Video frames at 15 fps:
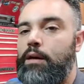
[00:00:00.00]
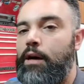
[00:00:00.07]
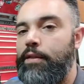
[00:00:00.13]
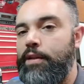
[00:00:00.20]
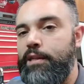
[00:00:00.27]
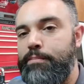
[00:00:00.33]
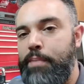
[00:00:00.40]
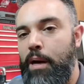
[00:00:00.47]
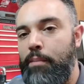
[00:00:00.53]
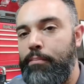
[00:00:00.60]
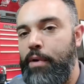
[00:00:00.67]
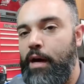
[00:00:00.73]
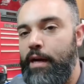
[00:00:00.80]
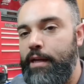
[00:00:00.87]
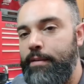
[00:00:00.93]
On this pump
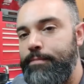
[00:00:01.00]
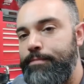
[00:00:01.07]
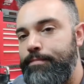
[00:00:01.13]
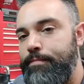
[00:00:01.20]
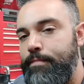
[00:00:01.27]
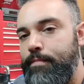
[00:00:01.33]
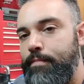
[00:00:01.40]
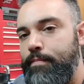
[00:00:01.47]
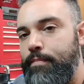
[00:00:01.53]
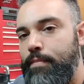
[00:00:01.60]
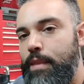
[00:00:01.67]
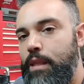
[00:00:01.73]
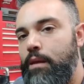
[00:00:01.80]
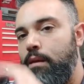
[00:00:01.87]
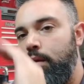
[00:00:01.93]
body,
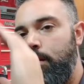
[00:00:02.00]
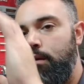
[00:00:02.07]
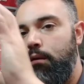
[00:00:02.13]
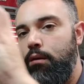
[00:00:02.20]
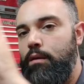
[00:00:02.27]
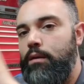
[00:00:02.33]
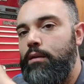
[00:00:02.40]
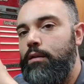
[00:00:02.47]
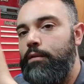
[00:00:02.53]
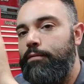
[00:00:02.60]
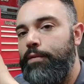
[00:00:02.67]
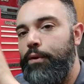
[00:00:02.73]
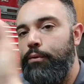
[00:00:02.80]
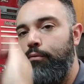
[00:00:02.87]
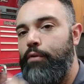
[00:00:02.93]
the
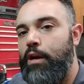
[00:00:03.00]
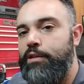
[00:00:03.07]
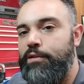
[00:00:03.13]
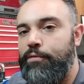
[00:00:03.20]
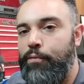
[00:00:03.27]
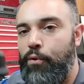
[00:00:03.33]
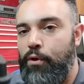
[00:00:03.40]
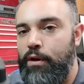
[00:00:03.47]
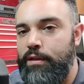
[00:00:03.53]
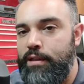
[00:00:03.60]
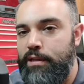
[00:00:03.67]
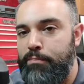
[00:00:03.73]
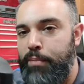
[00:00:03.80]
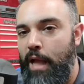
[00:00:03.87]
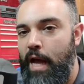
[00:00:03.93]
fluid reservoir is
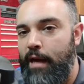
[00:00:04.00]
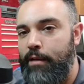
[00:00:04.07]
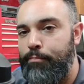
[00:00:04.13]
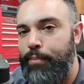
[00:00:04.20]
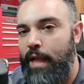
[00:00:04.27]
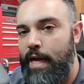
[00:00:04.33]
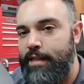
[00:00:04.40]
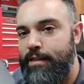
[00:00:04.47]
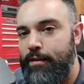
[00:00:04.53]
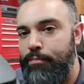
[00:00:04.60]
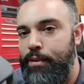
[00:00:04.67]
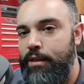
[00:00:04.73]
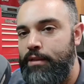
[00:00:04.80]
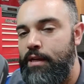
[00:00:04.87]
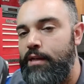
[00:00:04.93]
this black plastic
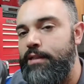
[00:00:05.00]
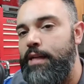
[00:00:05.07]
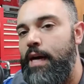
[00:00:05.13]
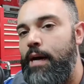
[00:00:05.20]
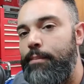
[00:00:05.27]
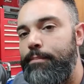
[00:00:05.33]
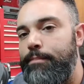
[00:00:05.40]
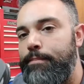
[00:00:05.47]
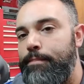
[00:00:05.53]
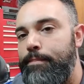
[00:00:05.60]
piece on top.